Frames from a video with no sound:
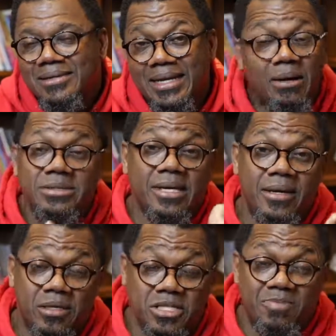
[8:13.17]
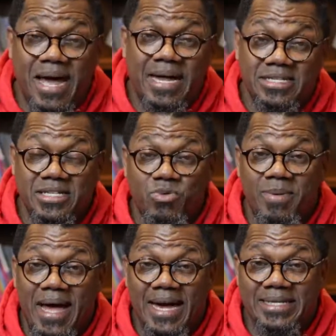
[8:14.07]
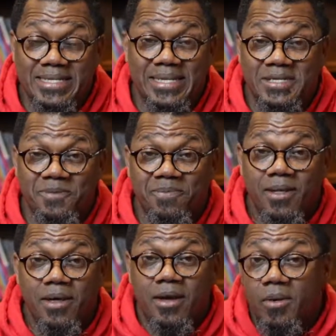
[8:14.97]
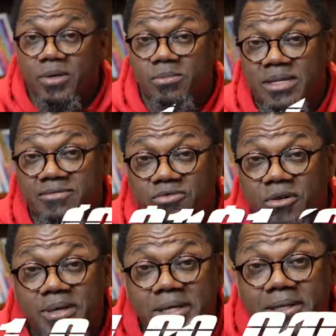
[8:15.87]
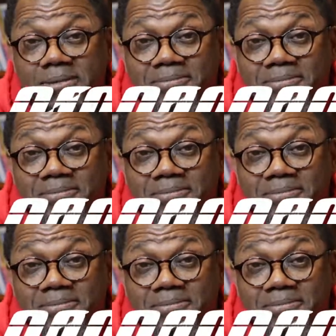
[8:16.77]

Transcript: And I will tell y'all, since we're behind the scenes, I'm really believing for $1 million.